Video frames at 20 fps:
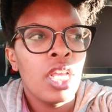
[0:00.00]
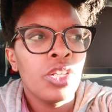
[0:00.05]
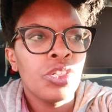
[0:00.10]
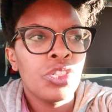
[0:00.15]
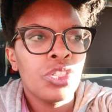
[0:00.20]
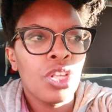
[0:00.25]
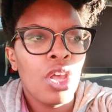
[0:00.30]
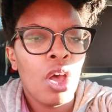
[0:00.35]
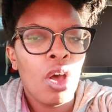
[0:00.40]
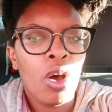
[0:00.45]

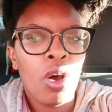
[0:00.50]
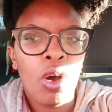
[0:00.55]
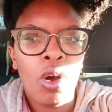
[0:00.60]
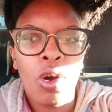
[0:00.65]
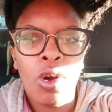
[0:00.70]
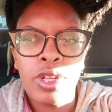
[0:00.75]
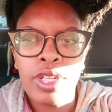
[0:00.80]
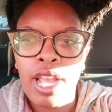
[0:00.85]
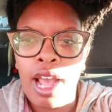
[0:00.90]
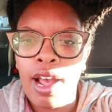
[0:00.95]

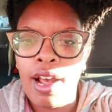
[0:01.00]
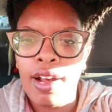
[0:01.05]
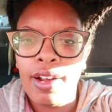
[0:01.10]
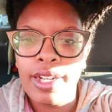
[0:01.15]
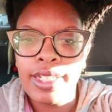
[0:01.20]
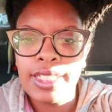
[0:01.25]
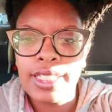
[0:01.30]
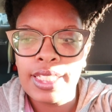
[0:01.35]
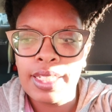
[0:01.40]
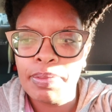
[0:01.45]
So
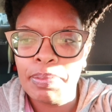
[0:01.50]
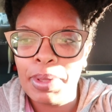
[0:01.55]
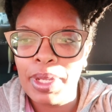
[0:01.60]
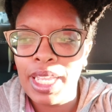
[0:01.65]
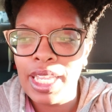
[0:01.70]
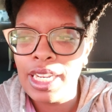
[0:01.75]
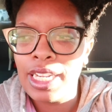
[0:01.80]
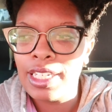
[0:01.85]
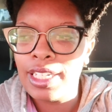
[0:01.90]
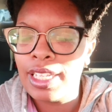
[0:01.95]
y'all, it's
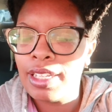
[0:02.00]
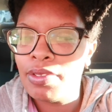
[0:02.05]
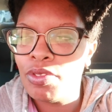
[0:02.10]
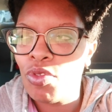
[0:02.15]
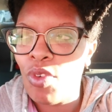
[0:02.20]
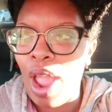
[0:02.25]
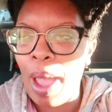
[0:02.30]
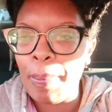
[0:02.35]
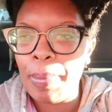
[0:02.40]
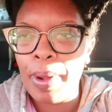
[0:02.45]
beginning
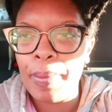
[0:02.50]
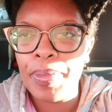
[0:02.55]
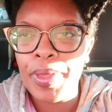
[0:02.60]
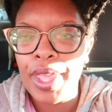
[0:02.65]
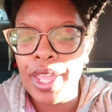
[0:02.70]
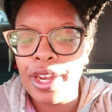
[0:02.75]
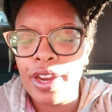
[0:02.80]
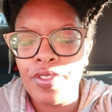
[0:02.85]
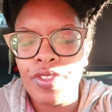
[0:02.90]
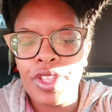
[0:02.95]
to wrap up
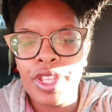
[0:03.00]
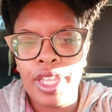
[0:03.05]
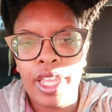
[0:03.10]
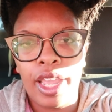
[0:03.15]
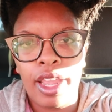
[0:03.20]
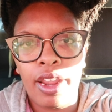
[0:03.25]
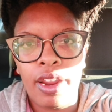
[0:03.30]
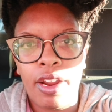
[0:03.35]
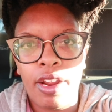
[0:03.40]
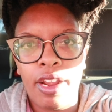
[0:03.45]
the end of the
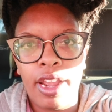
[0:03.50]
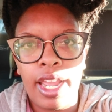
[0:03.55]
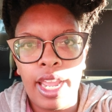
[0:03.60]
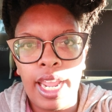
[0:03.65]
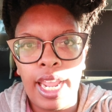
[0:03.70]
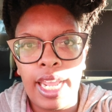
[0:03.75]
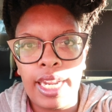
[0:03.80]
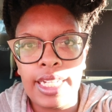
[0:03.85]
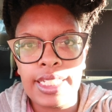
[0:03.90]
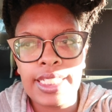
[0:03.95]
year
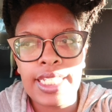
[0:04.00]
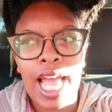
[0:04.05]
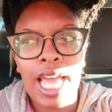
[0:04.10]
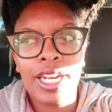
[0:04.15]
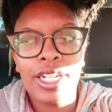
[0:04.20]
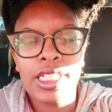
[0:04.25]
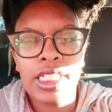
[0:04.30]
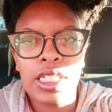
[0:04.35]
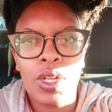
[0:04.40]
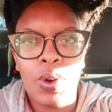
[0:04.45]
and it's
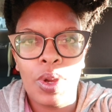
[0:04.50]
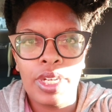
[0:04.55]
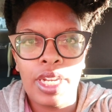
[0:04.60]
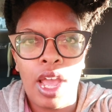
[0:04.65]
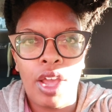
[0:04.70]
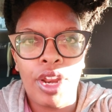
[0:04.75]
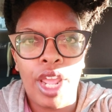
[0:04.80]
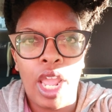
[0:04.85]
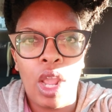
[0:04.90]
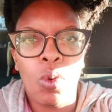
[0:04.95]
kind of slowing
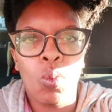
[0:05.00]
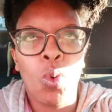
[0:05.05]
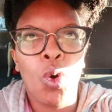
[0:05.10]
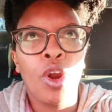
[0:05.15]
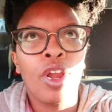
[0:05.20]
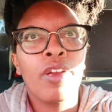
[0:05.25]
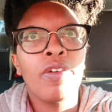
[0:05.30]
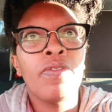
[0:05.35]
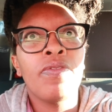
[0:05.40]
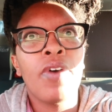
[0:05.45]
down at
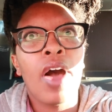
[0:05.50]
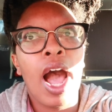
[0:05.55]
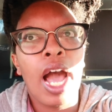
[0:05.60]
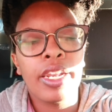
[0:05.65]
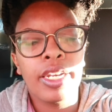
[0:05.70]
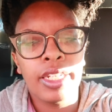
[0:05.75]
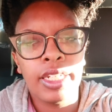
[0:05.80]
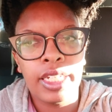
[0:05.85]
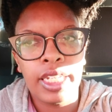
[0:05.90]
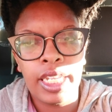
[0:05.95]
work
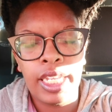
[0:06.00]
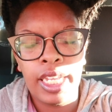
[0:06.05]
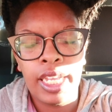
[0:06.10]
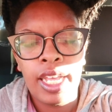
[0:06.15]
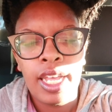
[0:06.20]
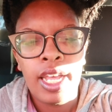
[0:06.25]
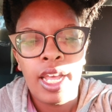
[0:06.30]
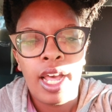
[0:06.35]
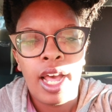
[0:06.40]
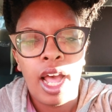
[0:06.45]
finally.
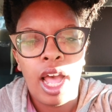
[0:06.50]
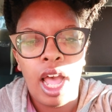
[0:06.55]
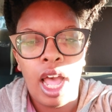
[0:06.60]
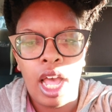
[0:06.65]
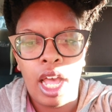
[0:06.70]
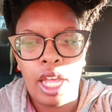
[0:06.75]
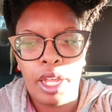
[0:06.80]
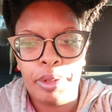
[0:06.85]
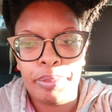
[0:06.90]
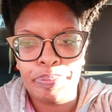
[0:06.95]

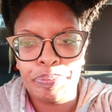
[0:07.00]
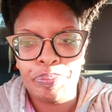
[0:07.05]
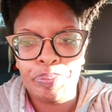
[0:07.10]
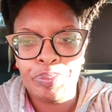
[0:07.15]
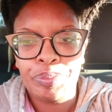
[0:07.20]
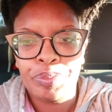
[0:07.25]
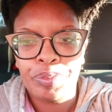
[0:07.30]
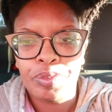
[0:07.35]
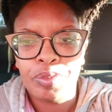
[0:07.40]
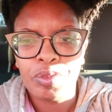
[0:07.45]

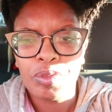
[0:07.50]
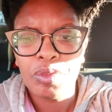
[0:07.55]
Um,